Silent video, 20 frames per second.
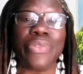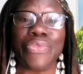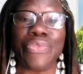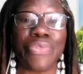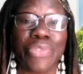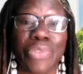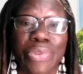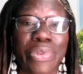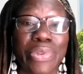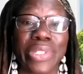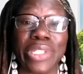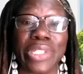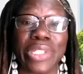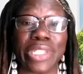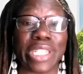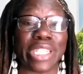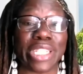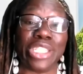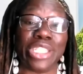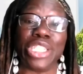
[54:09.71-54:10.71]
food,
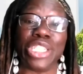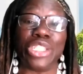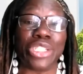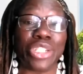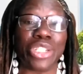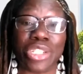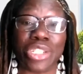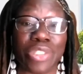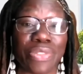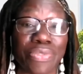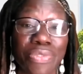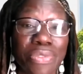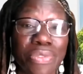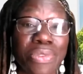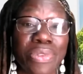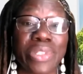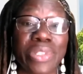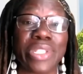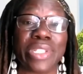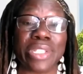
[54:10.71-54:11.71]
indigenous
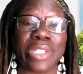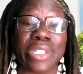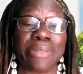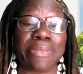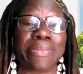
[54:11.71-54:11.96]
foods,